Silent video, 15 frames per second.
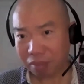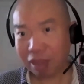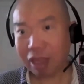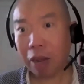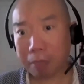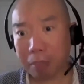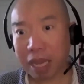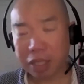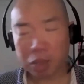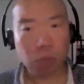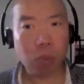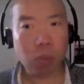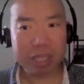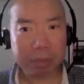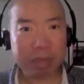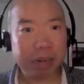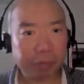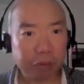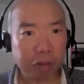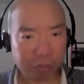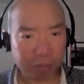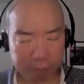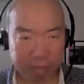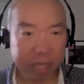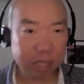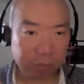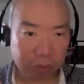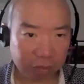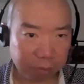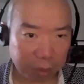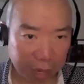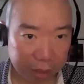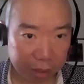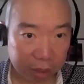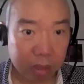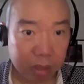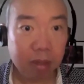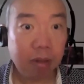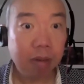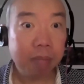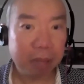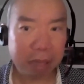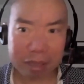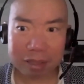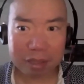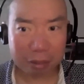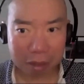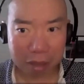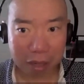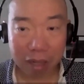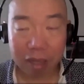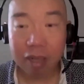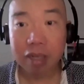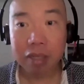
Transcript: Now, meat, what is meat full of? Meat is full of blood. Blood is alkali.